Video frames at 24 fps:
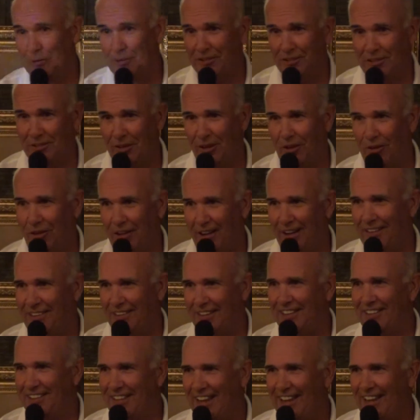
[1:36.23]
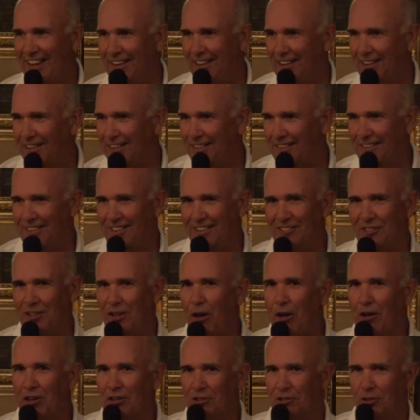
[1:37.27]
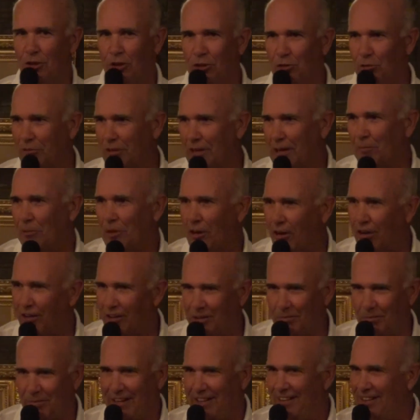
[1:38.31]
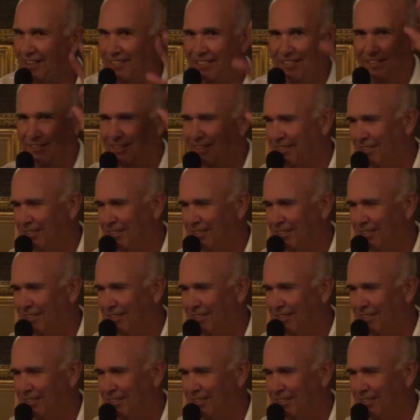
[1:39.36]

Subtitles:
So I think Dana, she always knows when I'm calling.